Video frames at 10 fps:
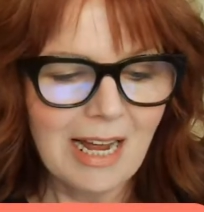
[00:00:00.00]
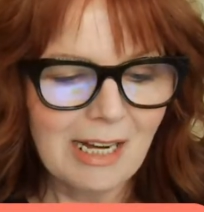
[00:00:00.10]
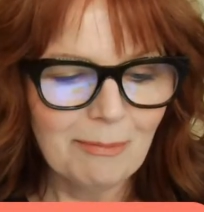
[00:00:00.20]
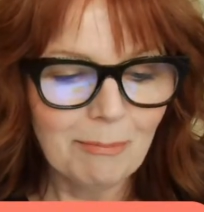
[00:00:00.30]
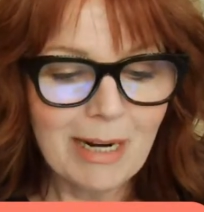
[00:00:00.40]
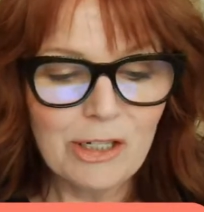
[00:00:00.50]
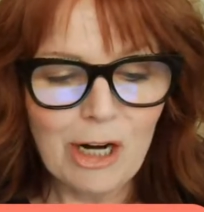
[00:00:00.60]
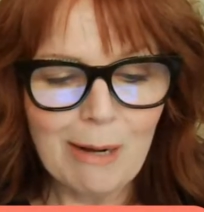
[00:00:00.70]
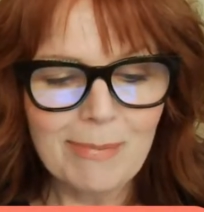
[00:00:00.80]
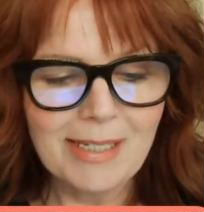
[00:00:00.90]
My
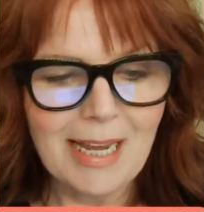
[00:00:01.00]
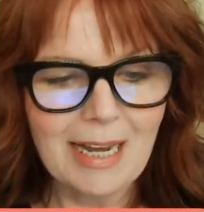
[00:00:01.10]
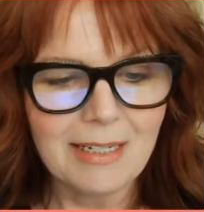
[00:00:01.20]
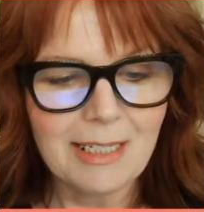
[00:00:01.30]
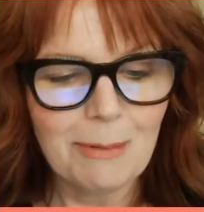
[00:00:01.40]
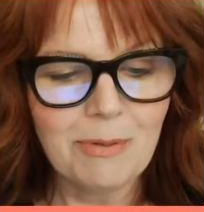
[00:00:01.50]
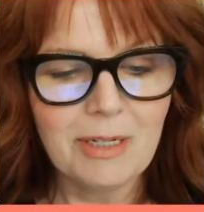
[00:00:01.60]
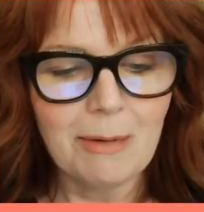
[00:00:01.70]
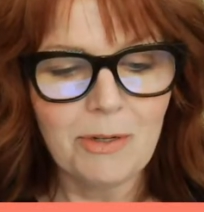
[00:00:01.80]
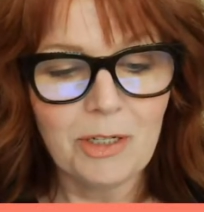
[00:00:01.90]
shop is at
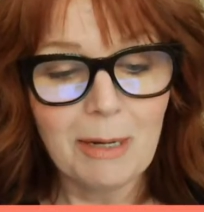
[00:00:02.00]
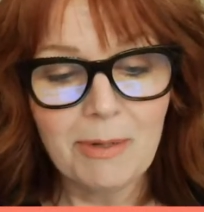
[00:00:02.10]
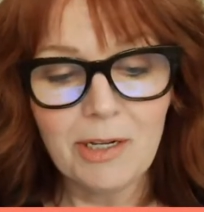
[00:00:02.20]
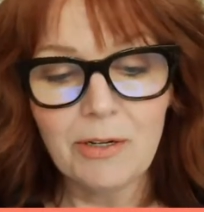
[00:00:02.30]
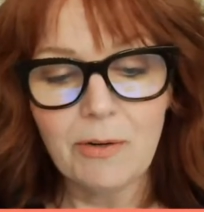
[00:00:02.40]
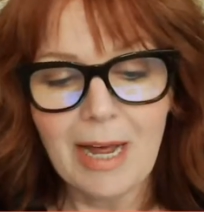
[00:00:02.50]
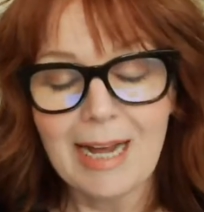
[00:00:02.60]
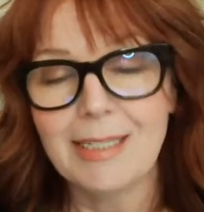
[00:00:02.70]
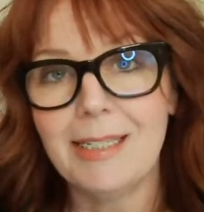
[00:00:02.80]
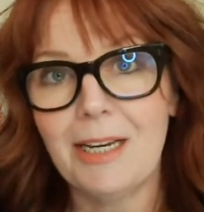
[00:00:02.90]

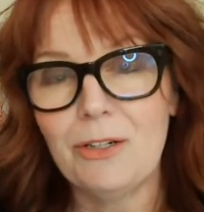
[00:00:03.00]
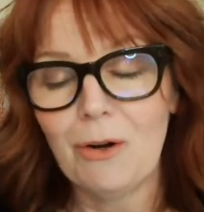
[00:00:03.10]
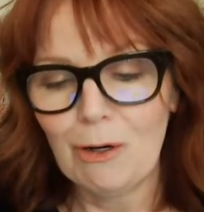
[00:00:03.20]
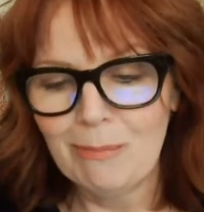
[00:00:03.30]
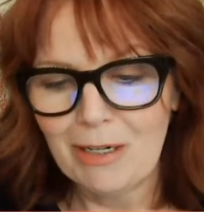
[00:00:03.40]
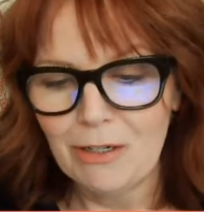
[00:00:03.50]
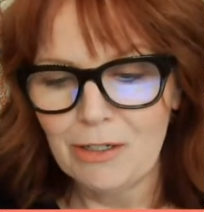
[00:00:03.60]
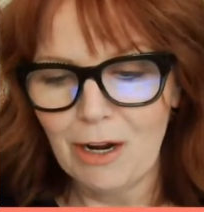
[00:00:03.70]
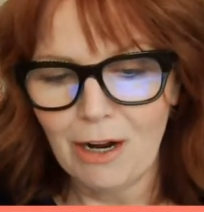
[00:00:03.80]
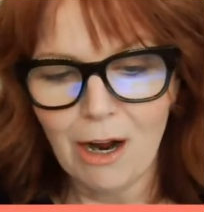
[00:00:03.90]

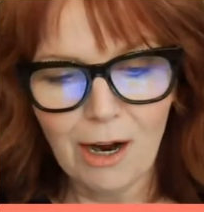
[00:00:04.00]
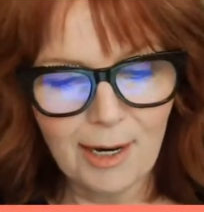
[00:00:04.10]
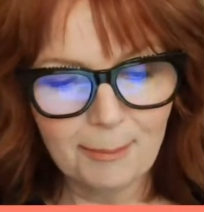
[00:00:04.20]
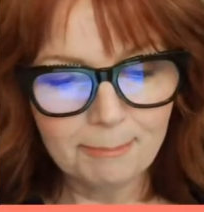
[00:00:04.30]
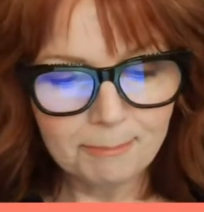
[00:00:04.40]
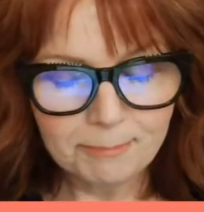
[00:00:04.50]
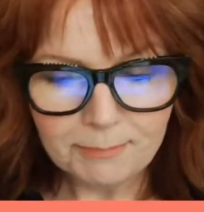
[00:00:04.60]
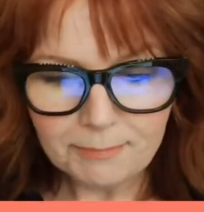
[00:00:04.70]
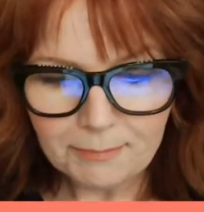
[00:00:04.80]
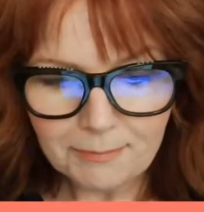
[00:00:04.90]
www.accidentalartmaker.com.
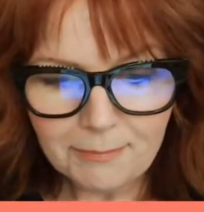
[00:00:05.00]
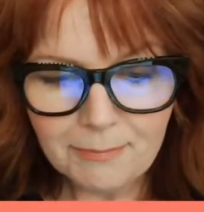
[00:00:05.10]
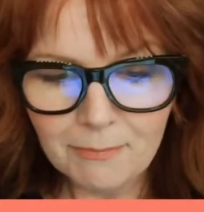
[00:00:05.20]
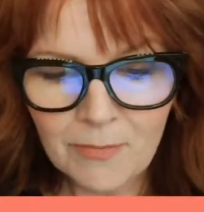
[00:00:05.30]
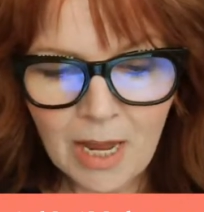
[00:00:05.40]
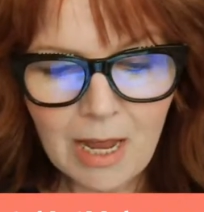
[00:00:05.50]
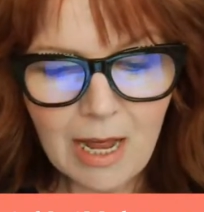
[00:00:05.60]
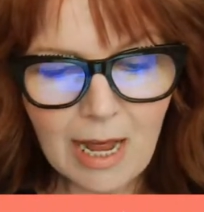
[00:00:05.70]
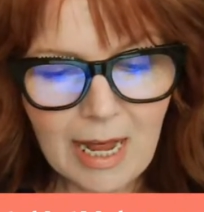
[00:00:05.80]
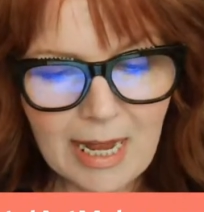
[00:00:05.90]

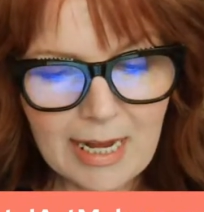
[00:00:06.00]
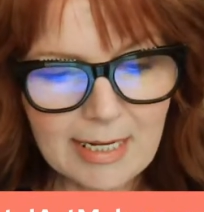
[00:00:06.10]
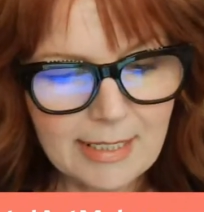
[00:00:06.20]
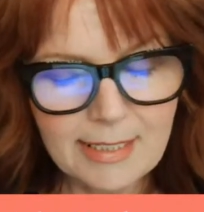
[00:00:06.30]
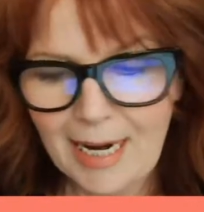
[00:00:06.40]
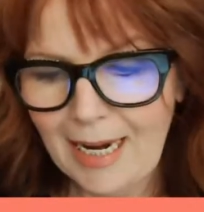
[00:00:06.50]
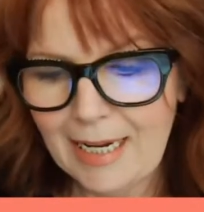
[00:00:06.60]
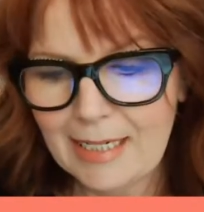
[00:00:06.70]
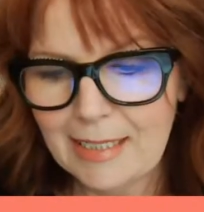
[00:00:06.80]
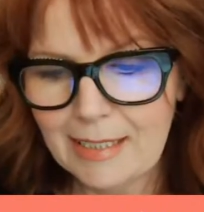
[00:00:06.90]

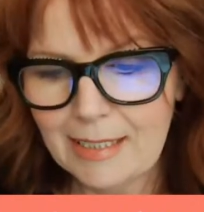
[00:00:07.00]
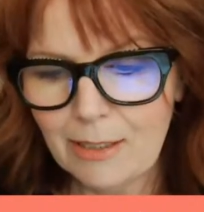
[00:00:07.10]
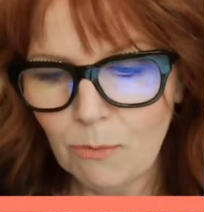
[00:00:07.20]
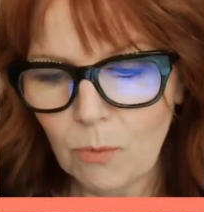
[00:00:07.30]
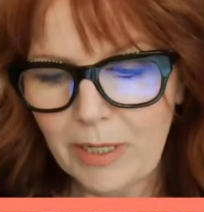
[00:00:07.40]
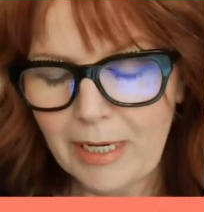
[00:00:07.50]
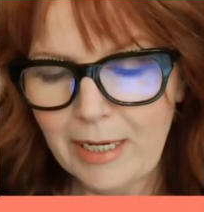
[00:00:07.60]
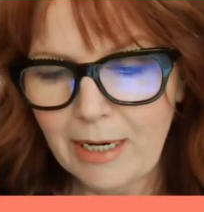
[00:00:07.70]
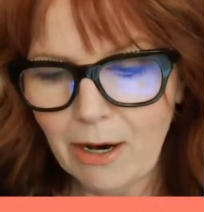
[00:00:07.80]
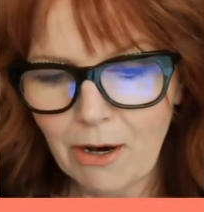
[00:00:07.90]
And
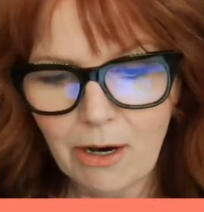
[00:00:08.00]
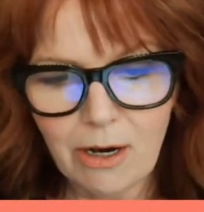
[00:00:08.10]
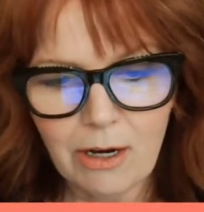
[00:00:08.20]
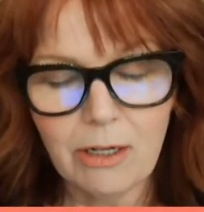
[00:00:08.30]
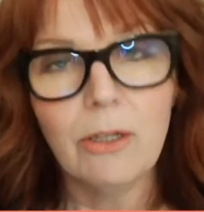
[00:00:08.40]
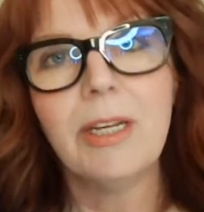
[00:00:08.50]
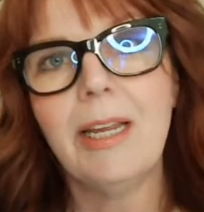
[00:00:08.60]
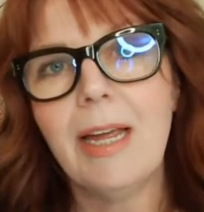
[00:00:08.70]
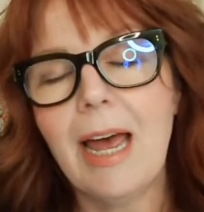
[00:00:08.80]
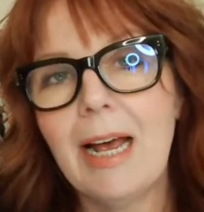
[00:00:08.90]
we are
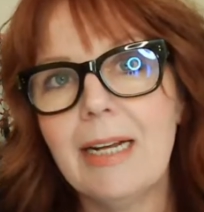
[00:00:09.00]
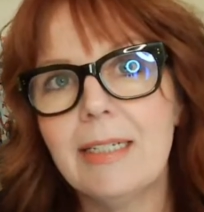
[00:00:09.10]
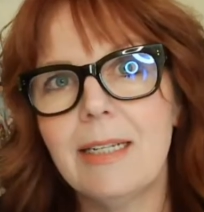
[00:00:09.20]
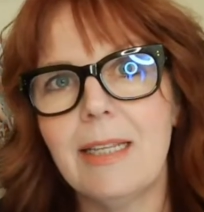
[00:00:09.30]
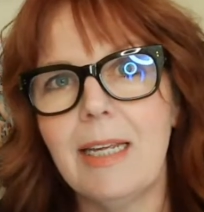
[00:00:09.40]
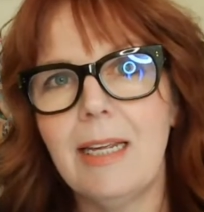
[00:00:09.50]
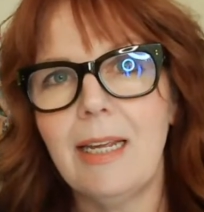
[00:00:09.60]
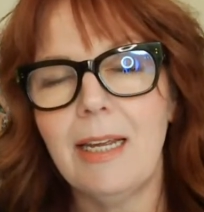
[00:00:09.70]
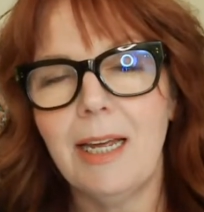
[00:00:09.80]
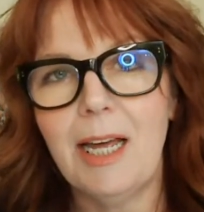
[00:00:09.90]
looking at
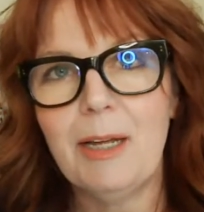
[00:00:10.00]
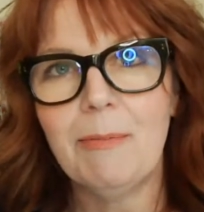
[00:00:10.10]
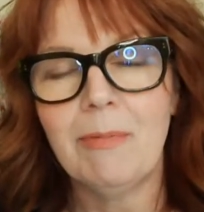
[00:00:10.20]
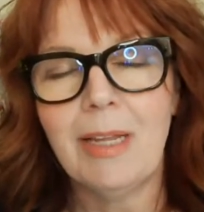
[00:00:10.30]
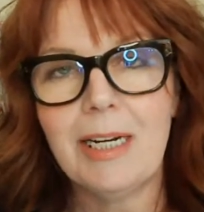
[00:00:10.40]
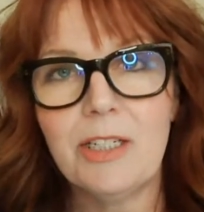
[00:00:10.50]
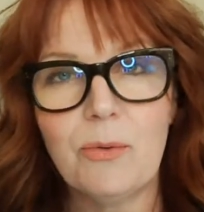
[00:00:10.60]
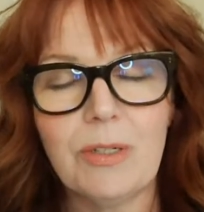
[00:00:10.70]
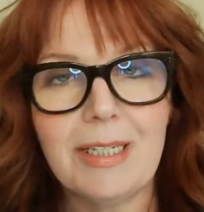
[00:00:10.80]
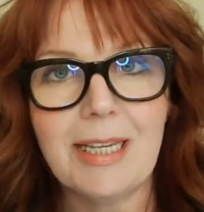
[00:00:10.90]
the
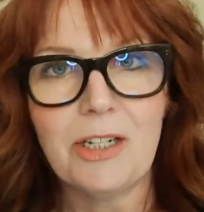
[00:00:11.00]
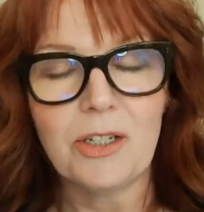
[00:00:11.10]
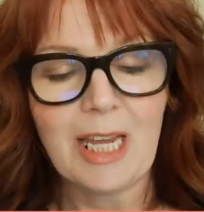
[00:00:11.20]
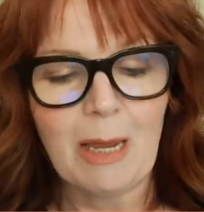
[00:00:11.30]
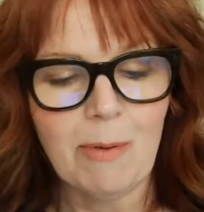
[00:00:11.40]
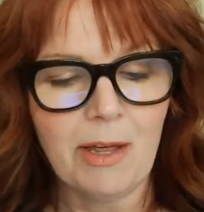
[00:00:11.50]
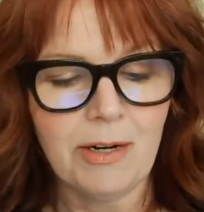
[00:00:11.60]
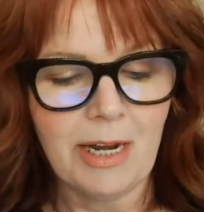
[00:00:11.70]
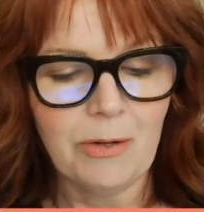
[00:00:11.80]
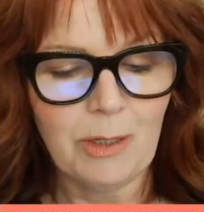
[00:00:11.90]
latest release that just came out
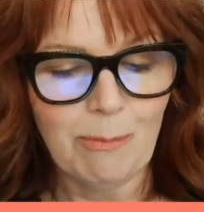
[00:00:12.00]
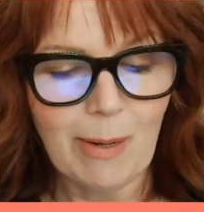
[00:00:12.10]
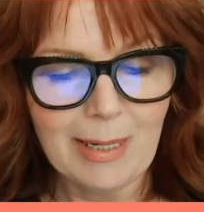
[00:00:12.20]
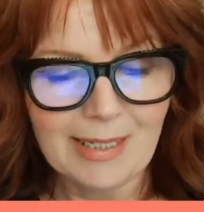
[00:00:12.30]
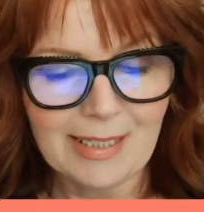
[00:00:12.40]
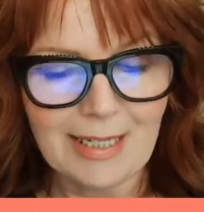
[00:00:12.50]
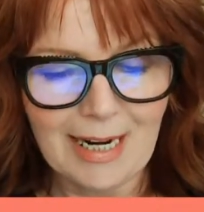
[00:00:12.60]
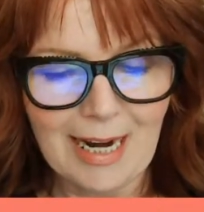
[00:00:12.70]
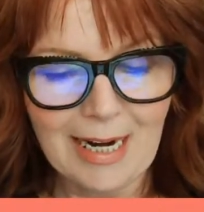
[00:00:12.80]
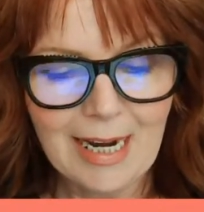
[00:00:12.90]
in IOD products
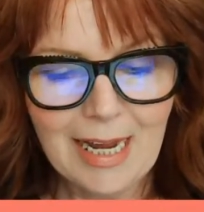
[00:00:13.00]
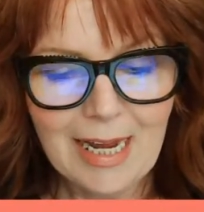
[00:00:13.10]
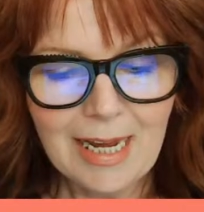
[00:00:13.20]
today.